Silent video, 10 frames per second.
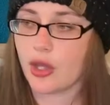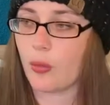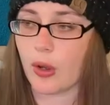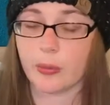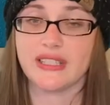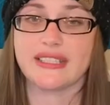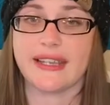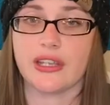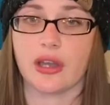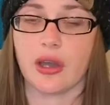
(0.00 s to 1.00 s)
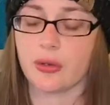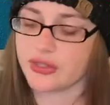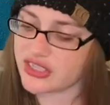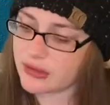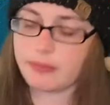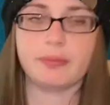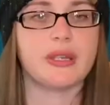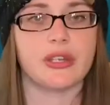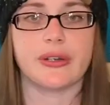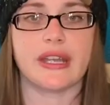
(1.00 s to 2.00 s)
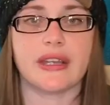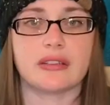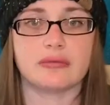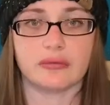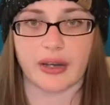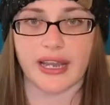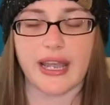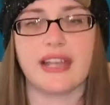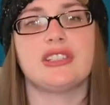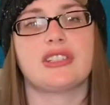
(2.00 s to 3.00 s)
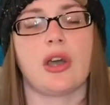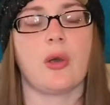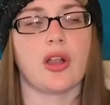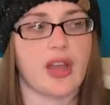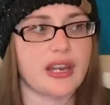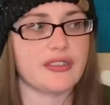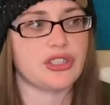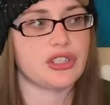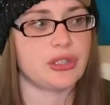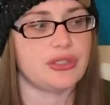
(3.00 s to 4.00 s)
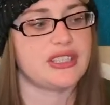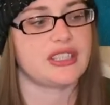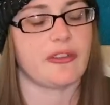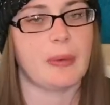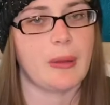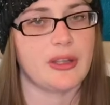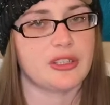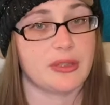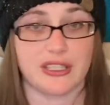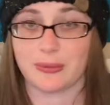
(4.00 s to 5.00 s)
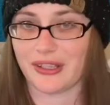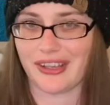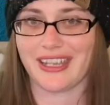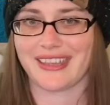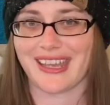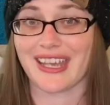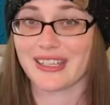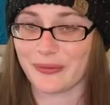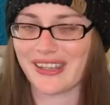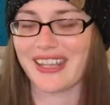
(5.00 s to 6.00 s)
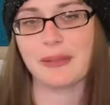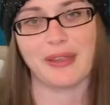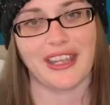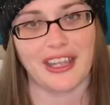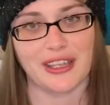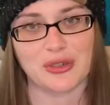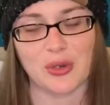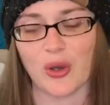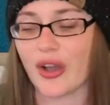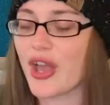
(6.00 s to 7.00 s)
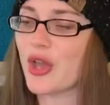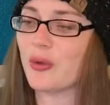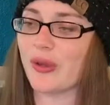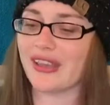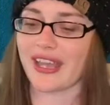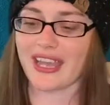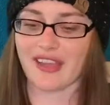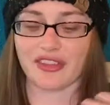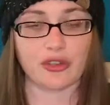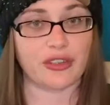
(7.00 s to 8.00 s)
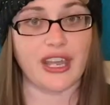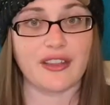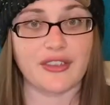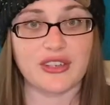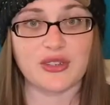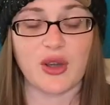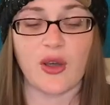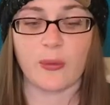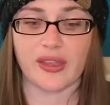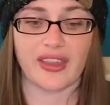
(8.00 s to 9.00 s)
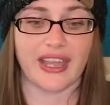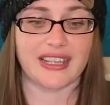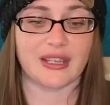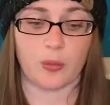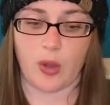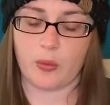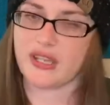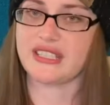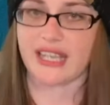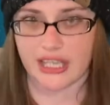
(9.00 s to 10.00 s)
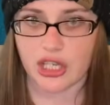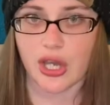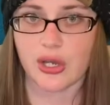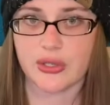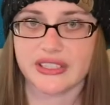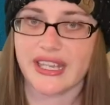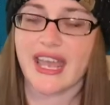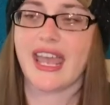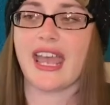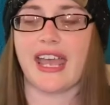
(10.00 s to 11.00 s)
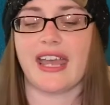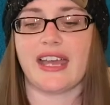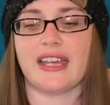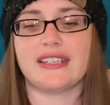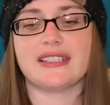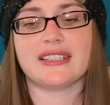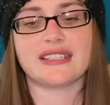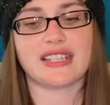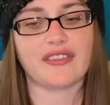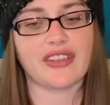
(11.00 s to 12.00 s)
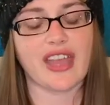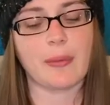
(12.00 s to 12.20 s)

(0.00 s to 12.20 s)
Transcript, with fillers: What we say goes, period, right? And so a lot of us choose to self-publish because we like that. We like being in control. We like having creative control. We like what we say goes and stuff like that.